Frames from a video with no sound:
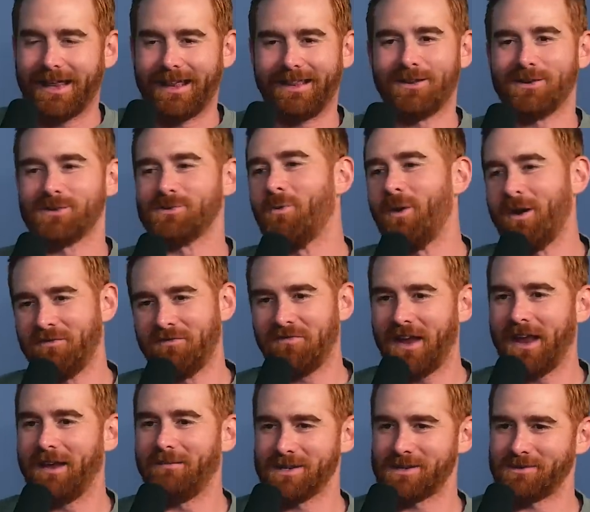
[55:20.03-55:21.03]
There's one
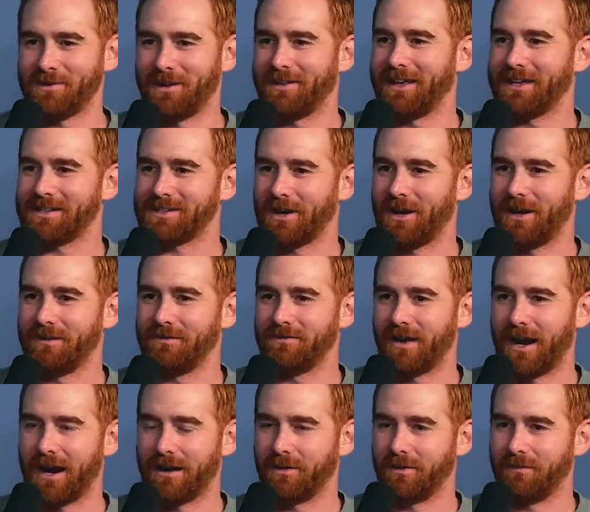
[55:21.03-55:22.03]
famous one that's gone
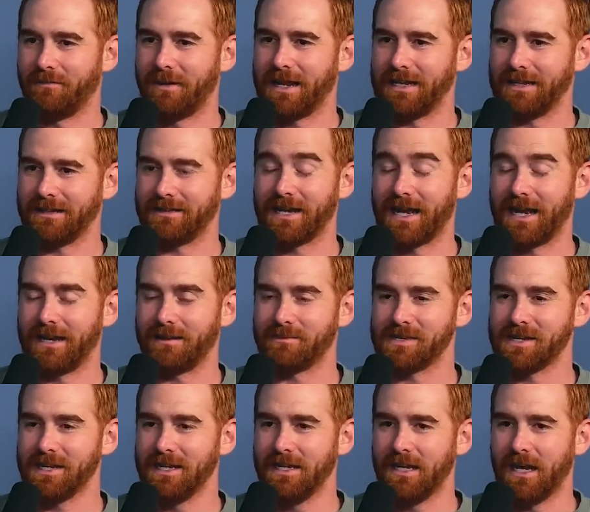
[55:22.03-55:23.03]
viral many a
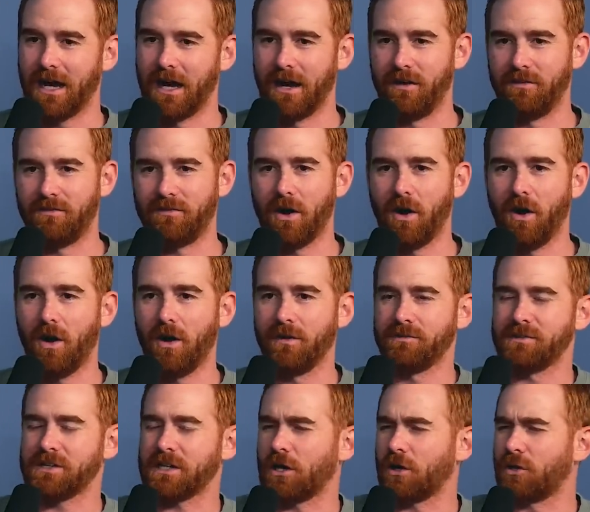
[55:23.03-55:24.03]
times of
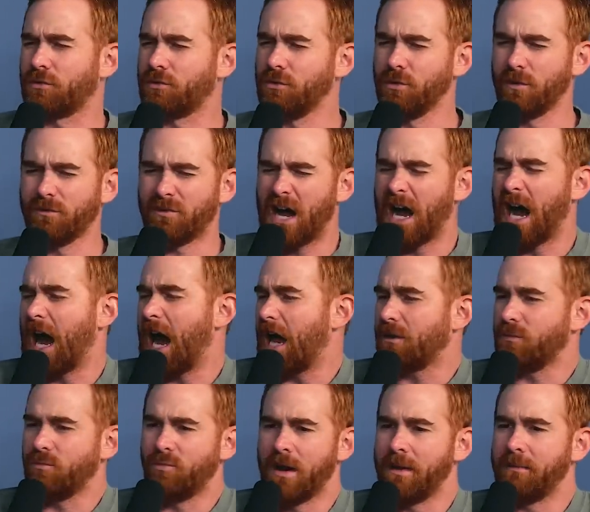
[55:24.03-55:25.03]
like a crew of
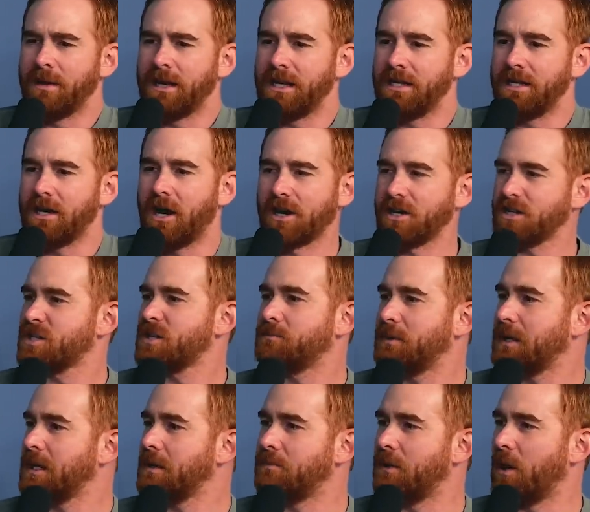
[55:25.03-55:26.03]
hot women on a
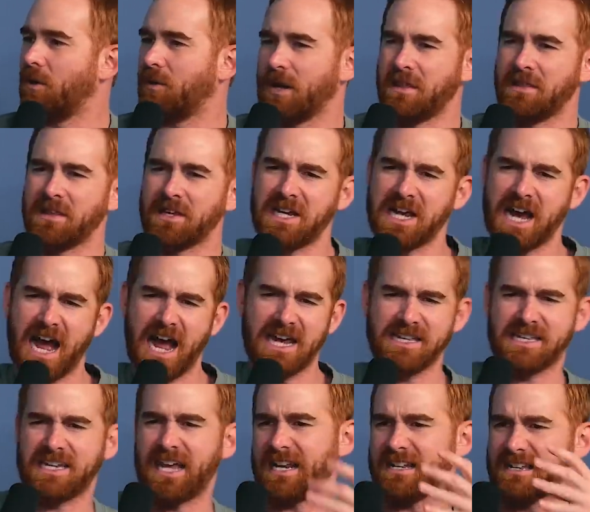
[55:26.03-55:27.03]
speedboat, and the
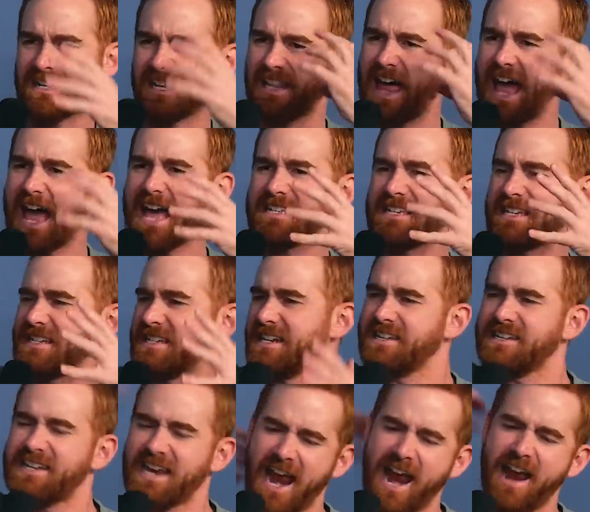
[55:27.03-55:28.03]
guy's got his glasses and
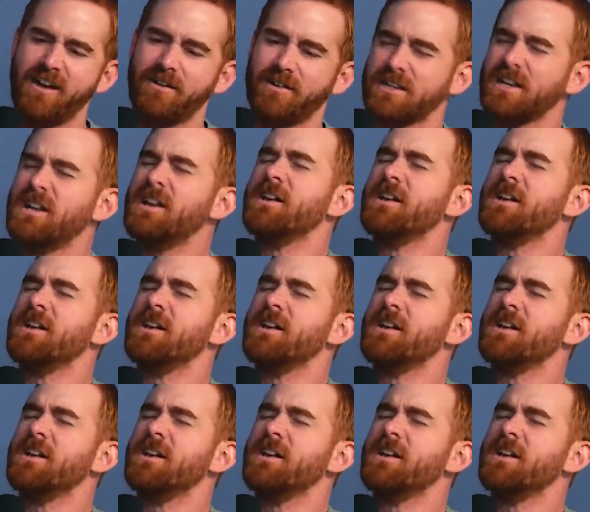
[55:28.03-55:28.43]
his hair is